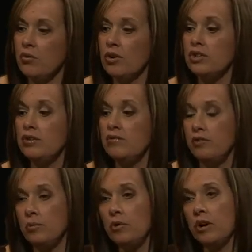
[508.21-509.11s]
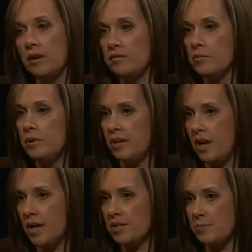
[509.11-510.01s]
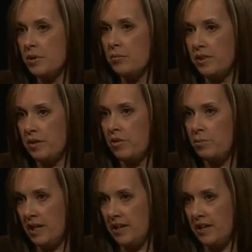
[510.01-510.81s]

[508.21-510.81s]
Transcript: or do you feel more comfortable in a hospital with an OB?